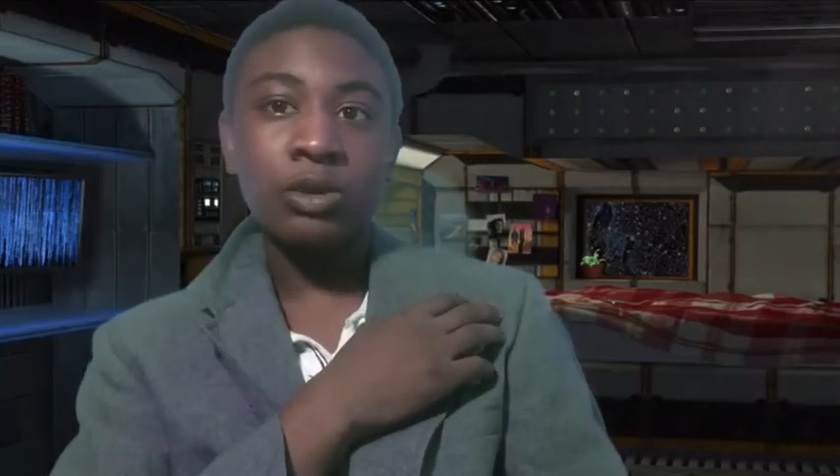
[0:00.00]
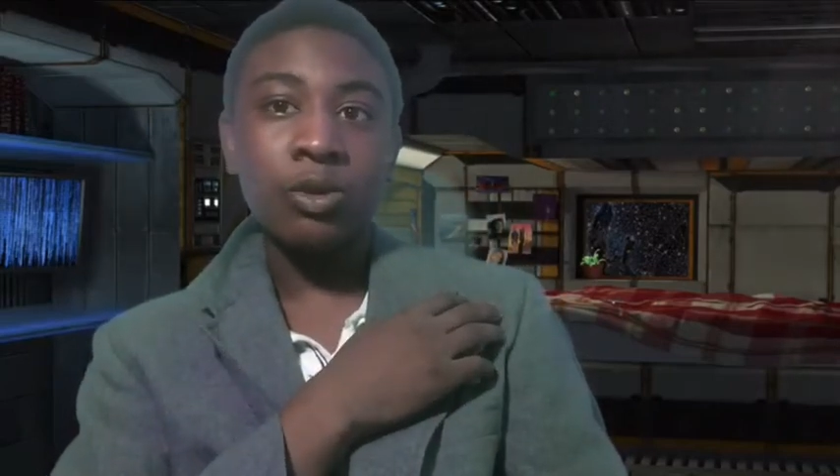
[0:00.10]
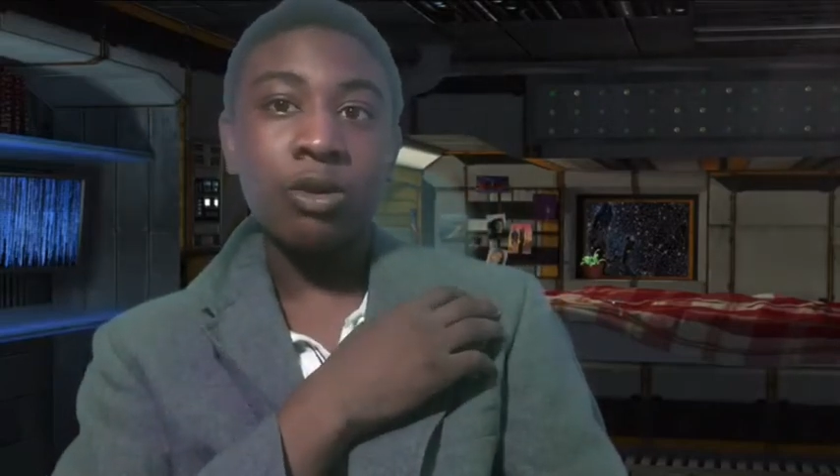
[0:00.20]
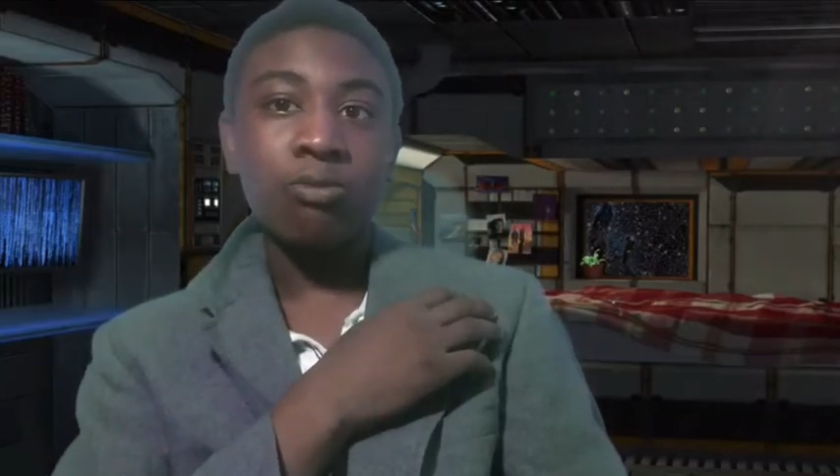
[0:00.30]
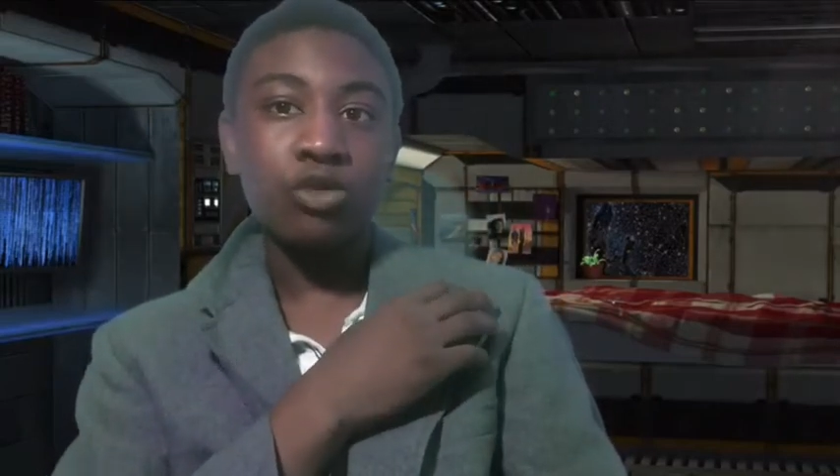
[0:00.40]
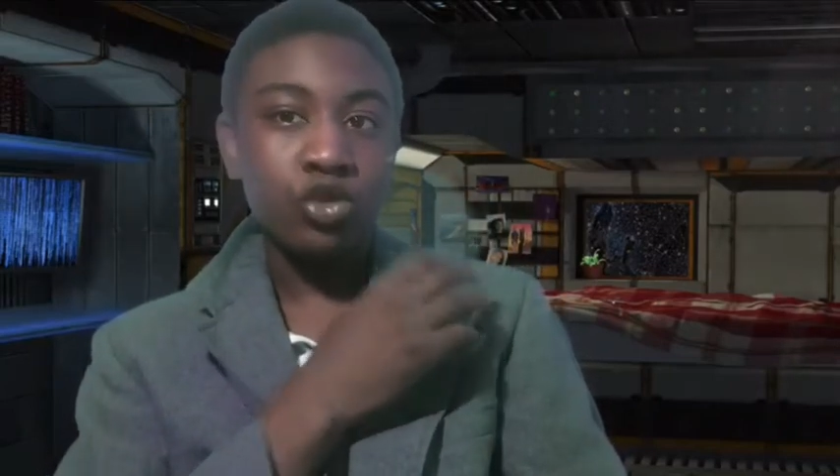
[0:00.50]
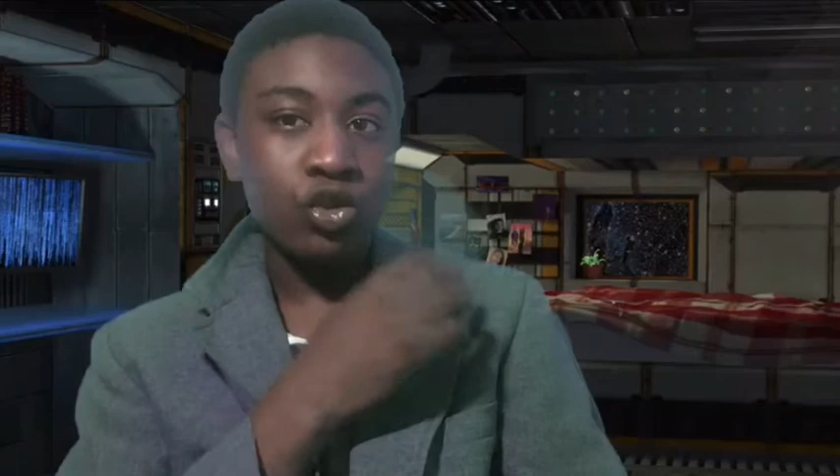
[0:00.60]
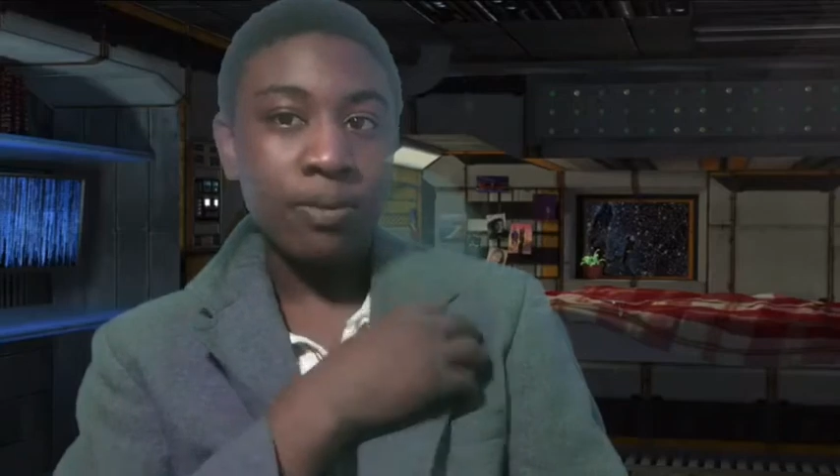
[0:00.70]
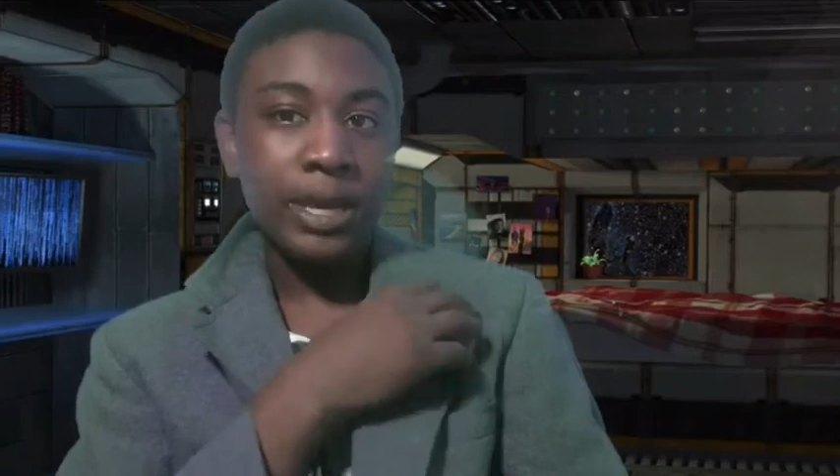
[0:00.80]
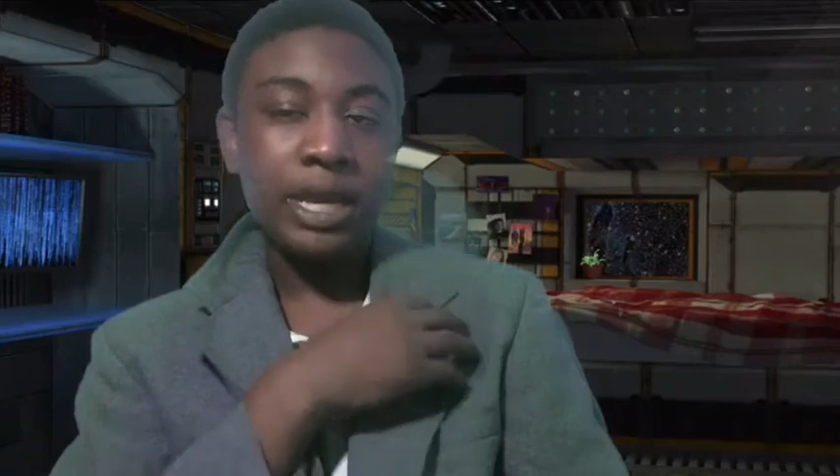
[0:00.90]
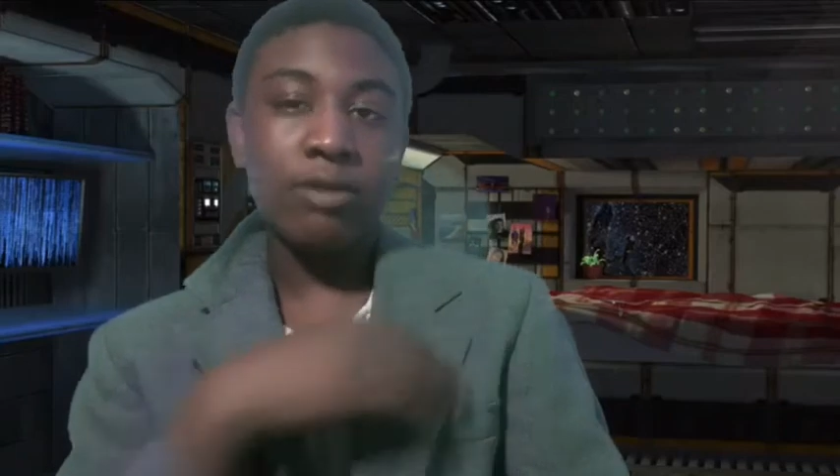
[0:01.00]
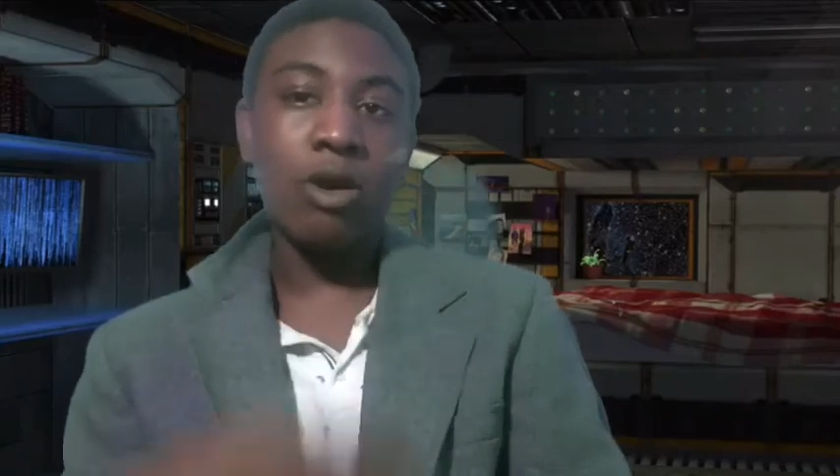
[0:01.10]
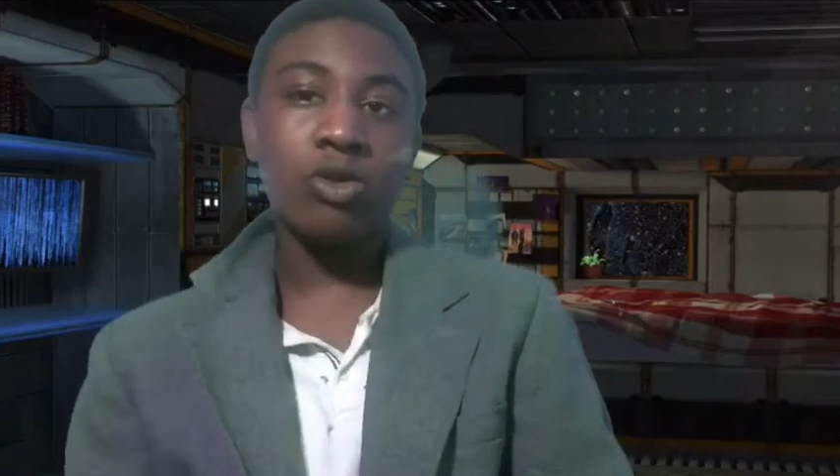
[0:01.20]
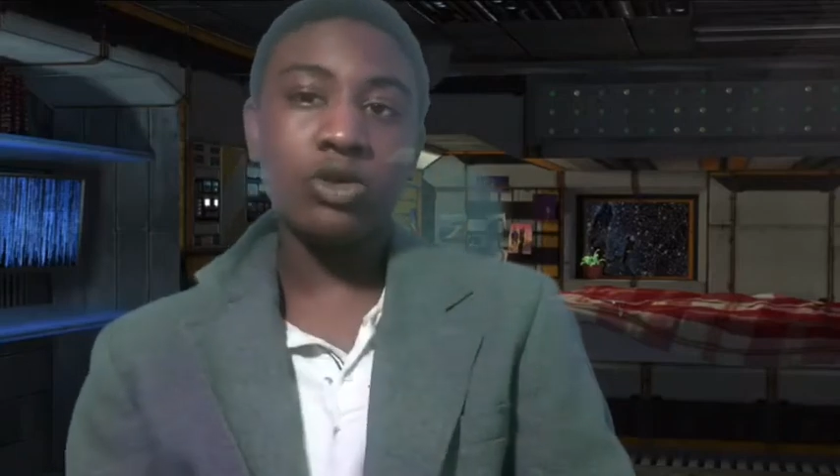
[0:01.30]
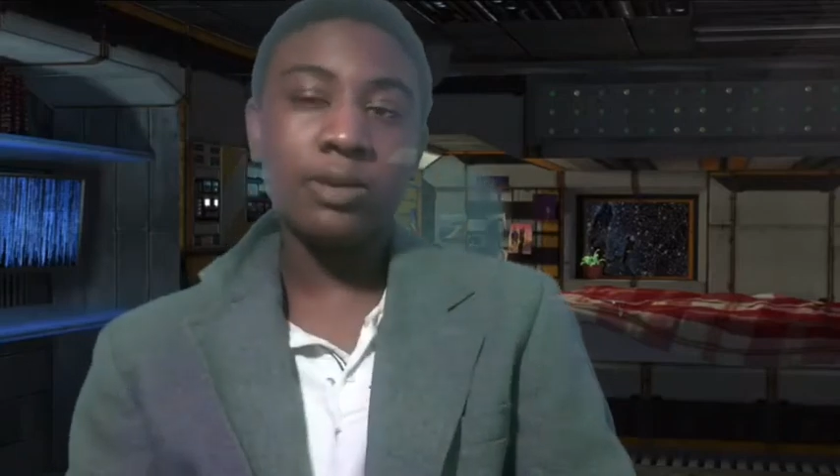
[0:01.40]
world, you can be
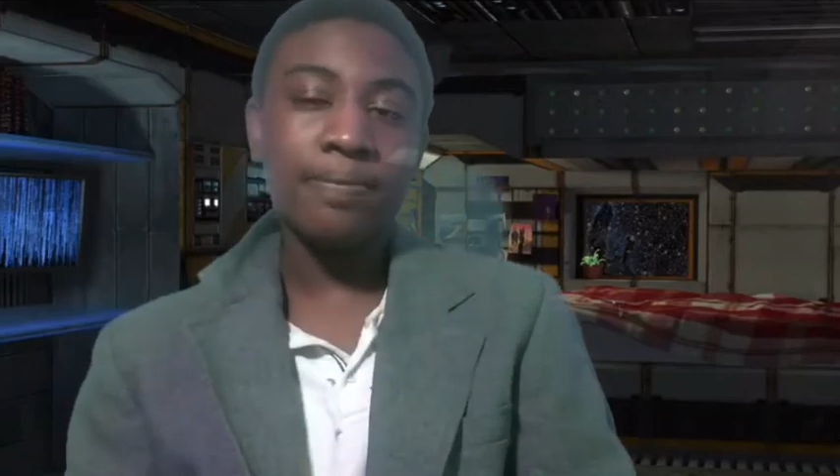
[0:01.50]
heroes.